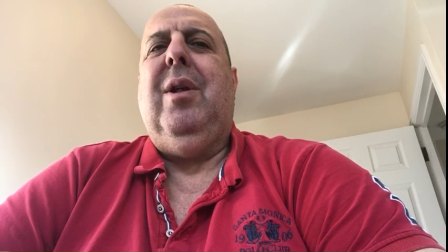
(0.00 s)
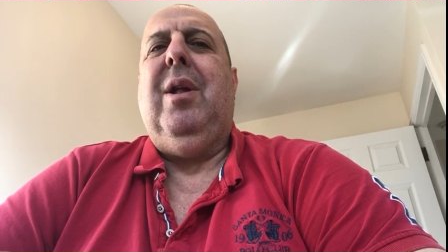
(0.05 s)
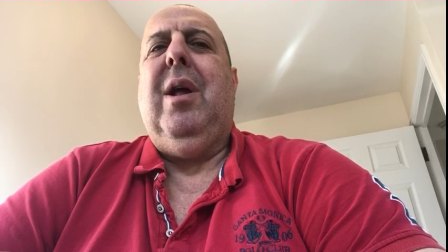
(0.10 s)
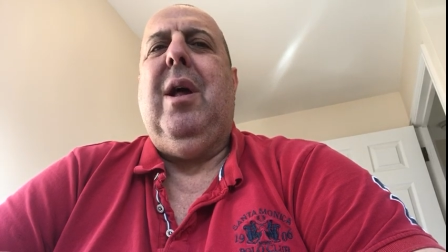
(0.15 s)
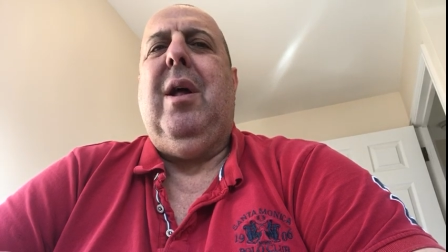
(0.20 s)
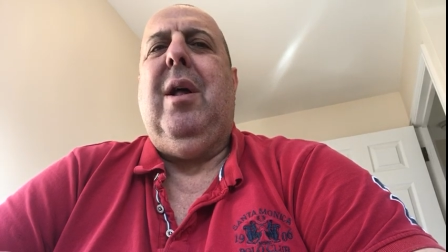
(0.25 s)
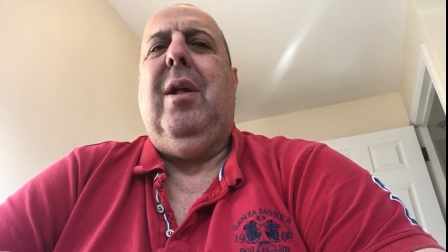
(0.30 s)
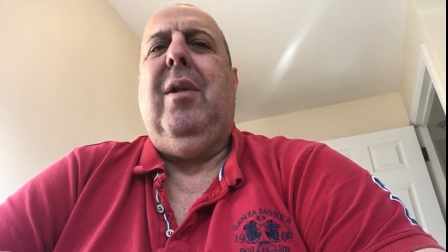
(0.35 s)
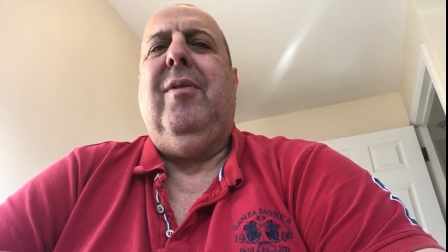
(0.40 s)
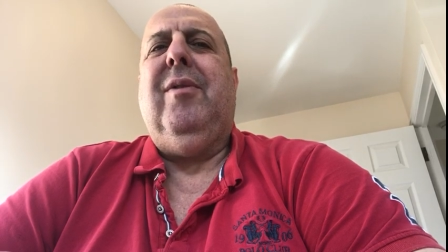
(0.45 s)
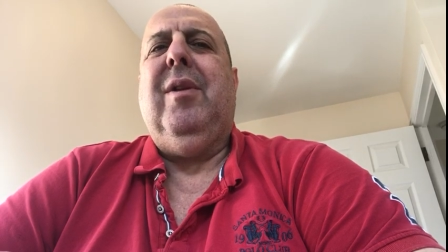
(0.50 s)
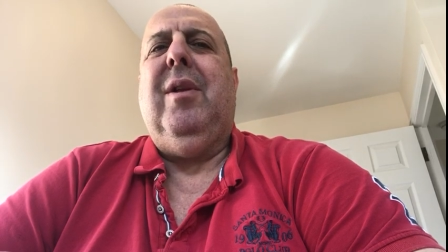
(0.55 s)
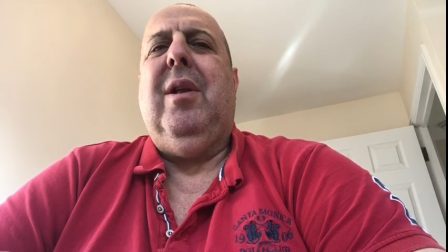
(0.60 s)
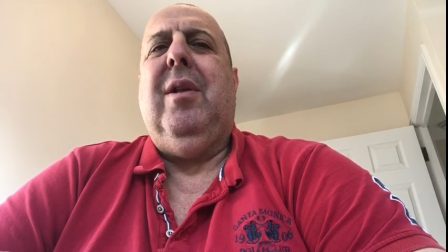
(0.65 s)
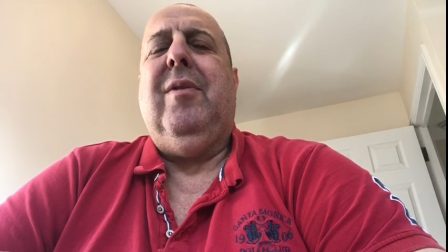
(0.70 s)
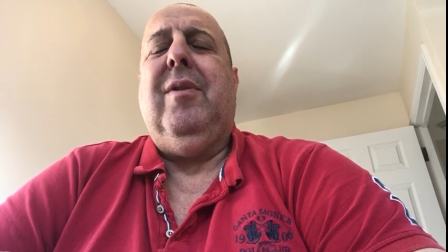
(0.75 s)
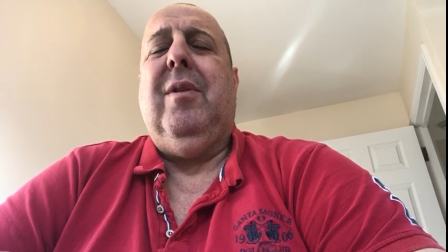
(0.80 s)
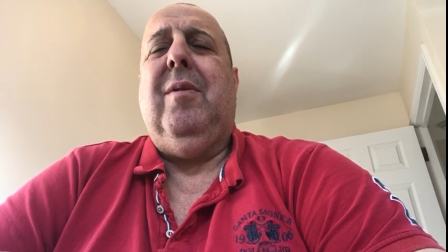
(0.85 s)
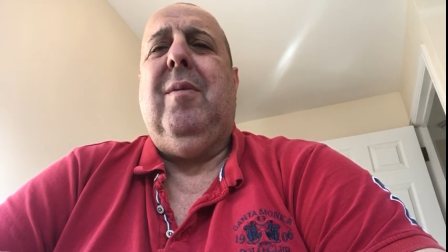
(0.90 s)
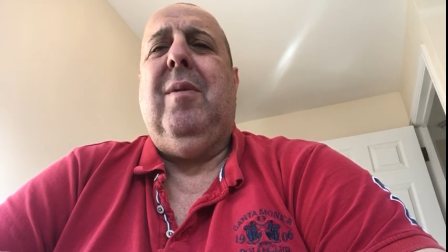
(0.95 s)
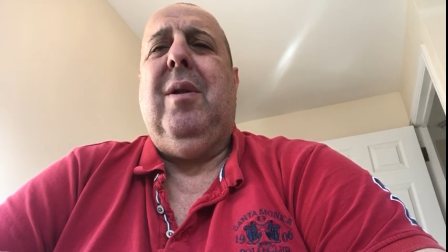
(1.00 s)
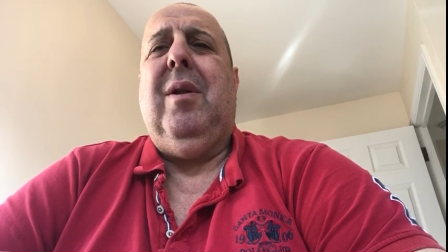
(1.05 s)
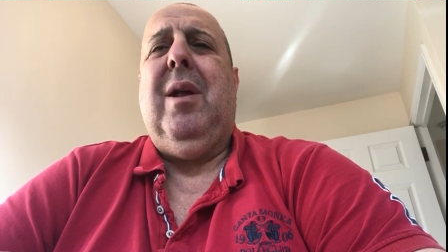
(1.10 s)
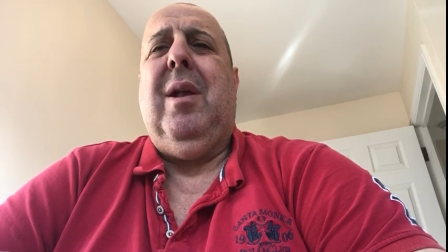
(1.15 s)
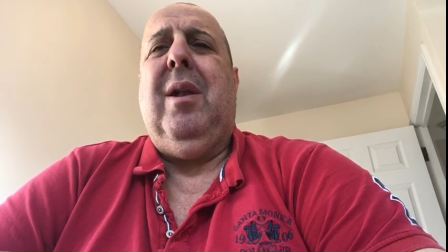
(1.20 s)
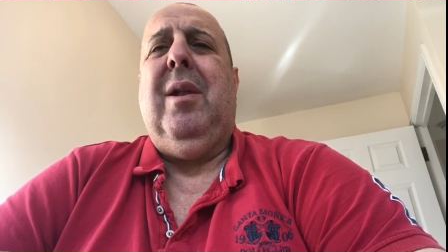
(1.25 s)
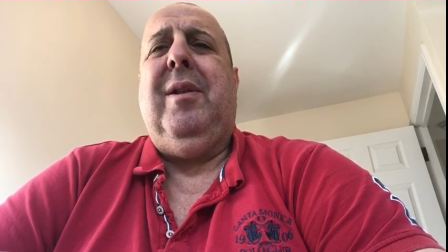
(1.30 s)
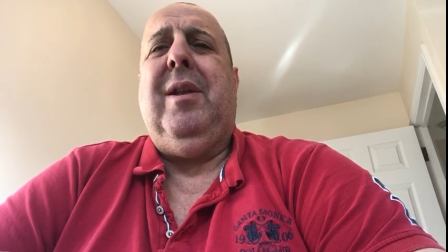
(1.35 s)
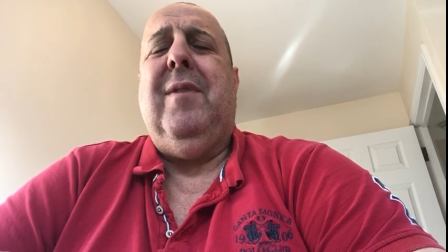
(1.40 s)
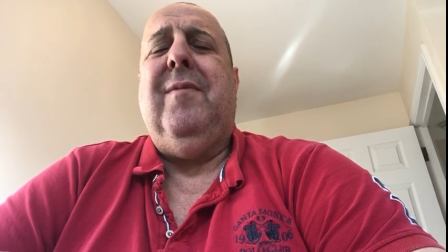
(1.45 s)
Uh, it's, a, it's a,
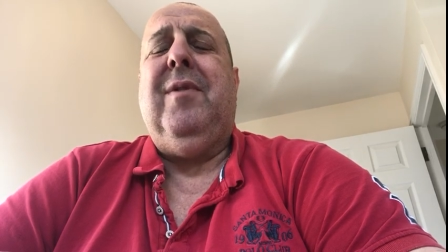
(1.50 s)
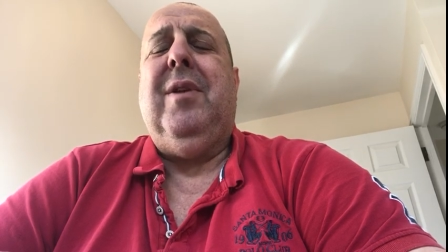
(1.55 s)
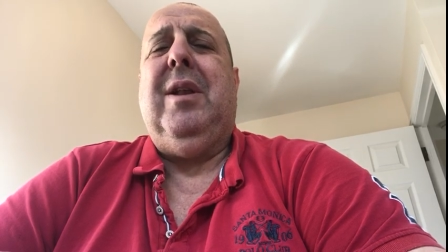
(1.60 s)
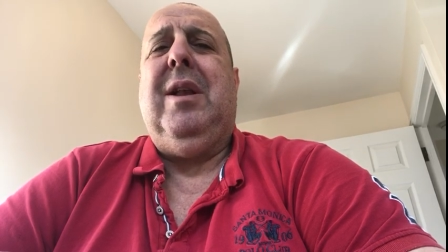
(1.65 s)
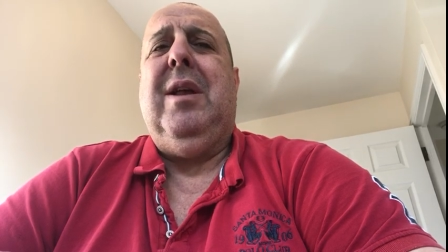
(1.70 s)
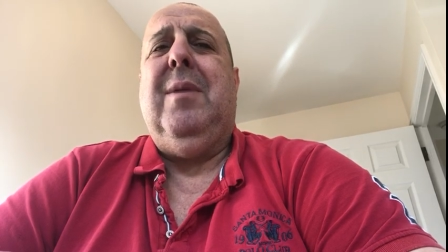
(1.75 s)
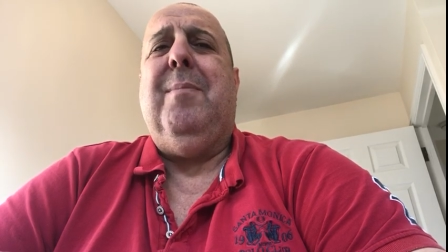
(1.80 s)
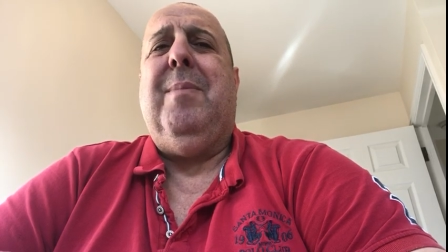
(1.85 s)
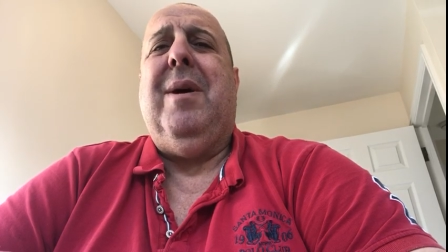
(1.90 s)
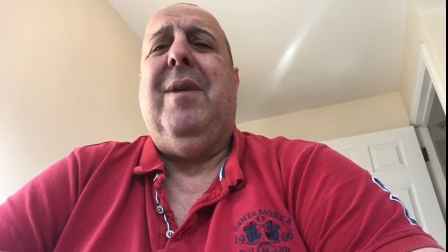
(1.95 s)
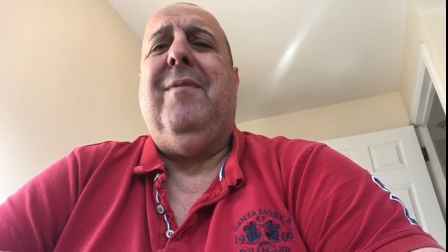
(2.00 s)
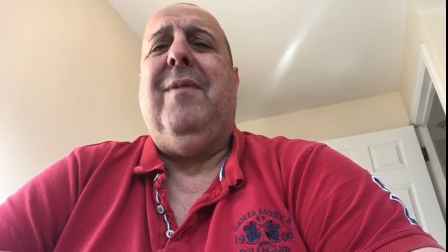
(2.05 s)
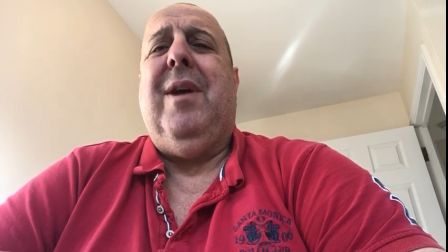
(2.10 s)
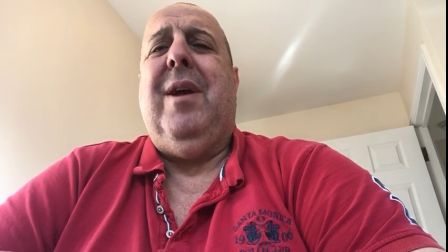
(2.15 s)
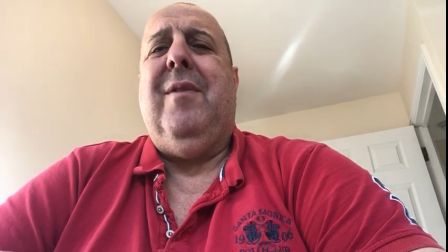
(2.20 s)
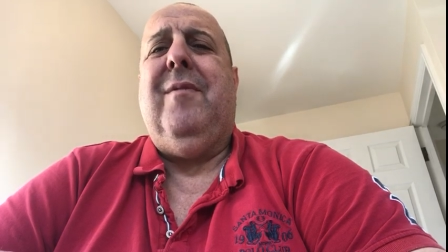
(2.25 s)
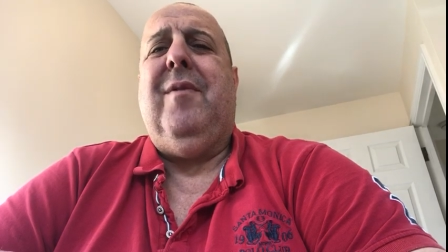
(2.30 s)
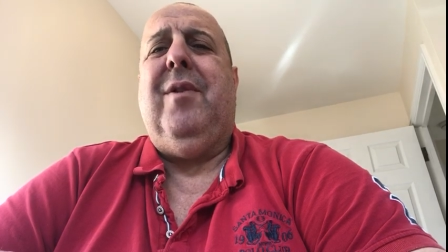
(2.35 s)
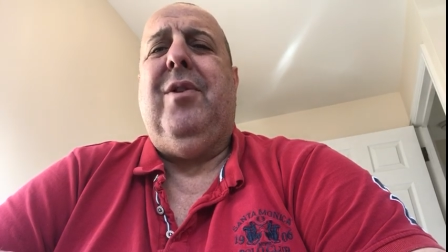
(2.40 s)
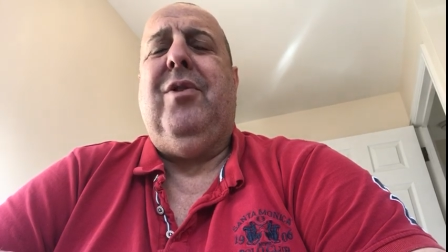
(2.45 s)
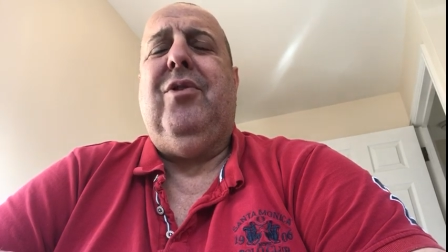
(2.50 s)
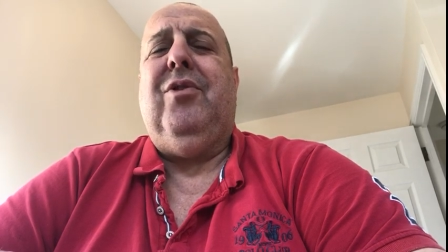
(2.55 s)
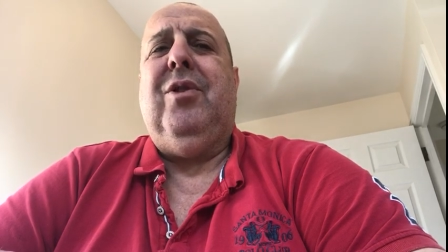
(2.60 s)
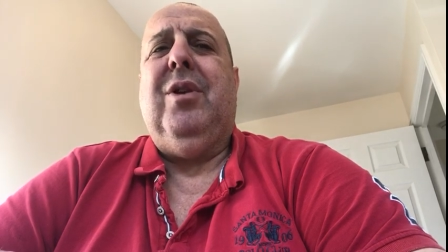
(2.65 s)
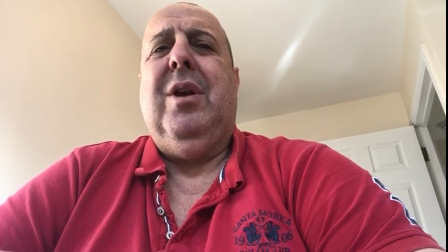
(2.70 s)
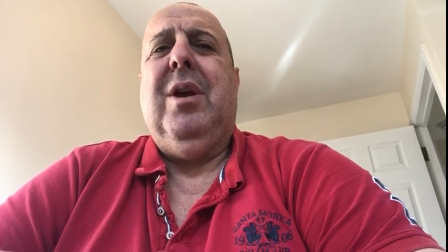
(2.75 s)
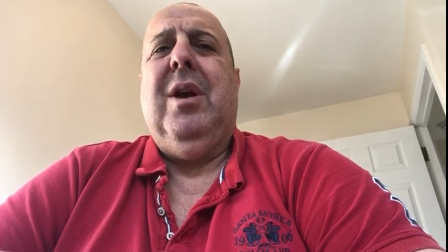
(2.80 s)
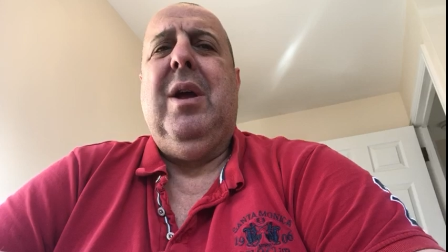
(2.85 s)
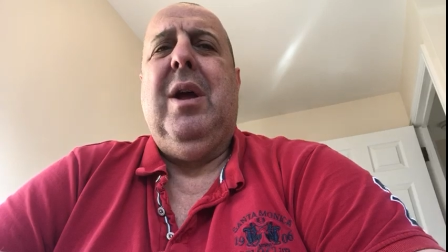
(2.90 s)
a, definitely above average